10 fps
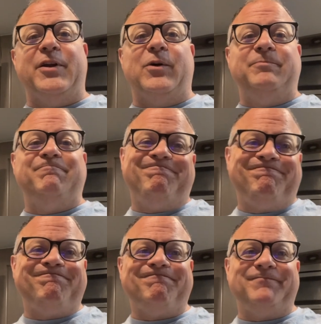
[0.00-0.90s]
know,
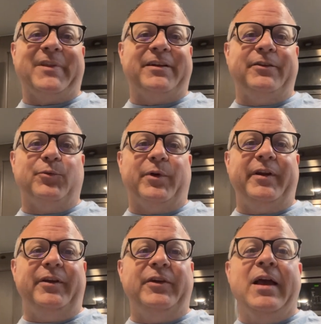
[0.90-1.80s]
that is what it
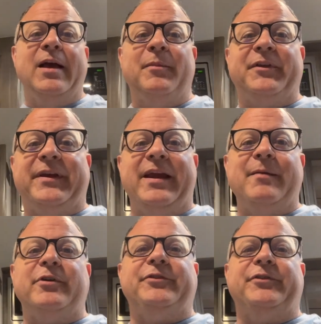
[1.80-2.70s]
is. But the
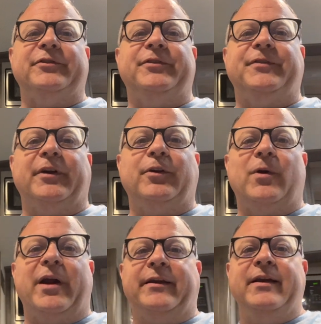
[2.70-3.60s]
camper itself has done
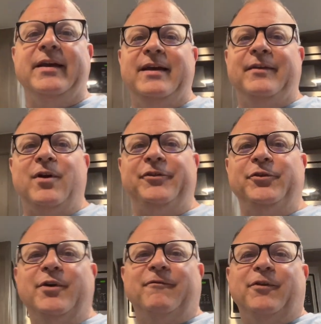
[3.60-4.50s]
great. They're also
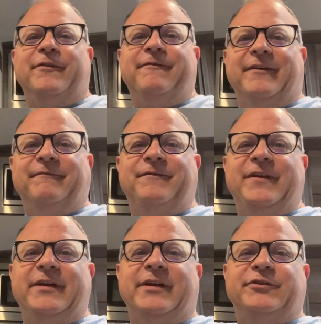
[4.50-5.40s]
known for their fit and
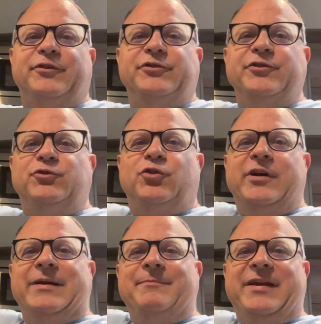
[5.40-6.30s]
finish. There's no
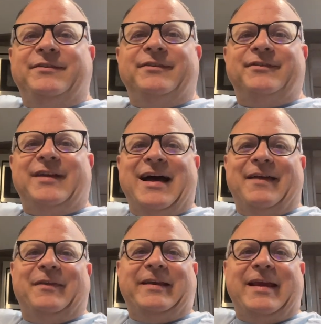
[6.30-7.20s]
trim pieces to
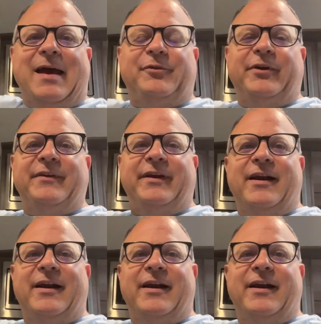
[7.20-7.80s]
hide the gaps or anything.